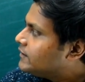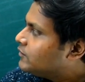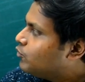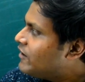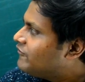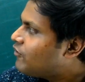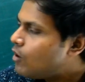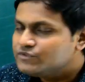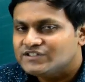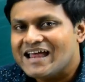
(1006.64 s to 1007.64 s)

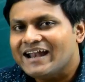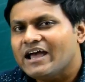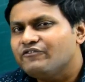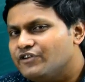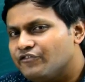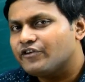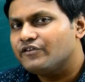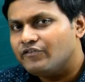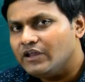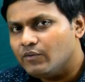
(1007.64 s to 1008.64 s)
waveforms that have
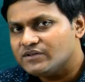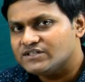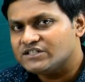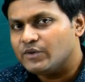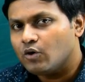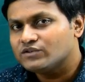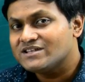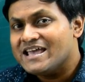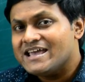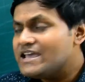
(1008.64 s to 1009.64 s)
different frequencies,
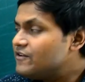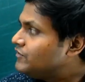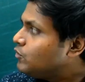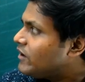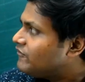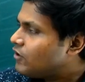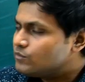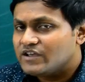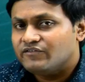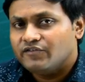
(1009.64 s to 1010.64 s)
because if the
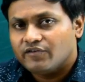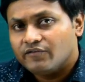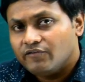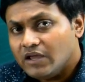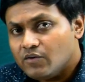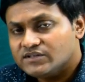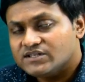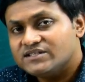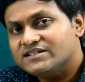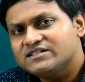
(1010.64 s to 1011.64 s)
waveforms have different
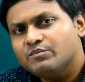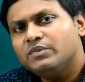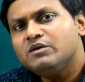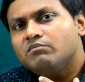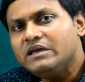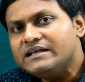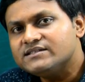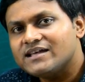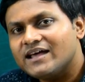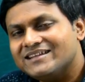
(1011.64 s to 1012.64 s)
frequencies, it simply
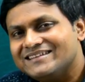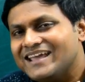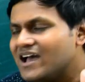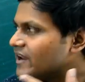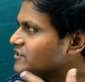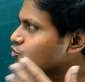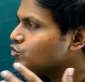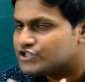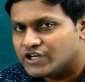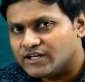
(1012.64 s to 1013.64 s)
means that they are
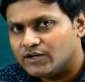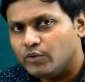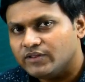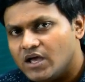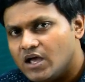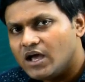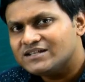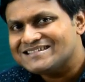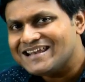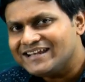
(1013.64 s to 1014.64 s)
associated with
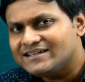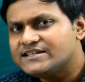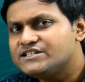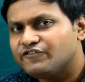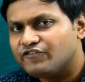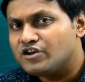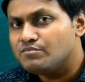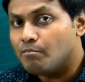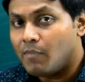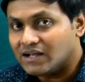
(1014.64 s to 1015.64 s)
slightly
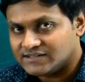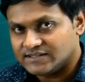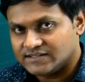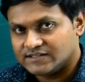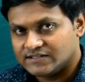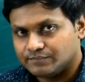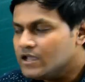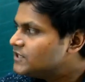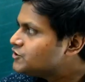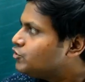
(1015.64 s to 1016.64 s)
different masses.
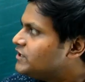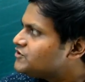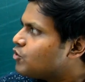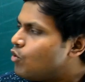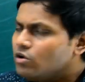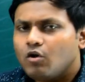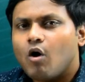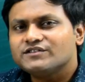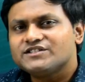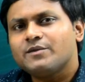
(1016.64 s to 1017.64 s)
So this whole
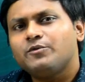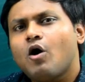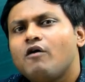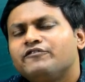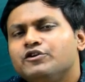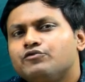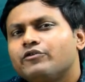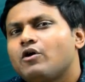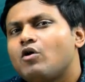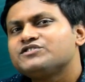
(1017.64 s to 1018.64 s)
concept of
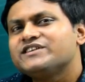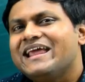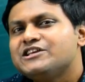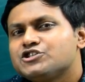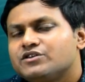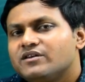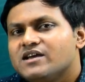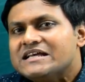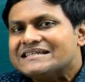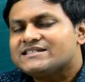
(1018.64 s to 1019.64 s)
neutrino
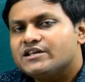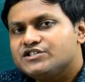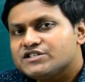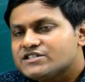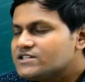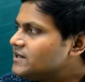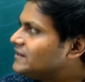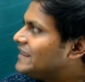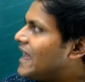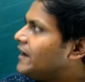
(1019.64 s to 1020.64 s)
oscillation
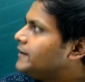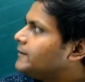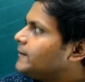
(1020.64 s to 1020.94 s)
suggested that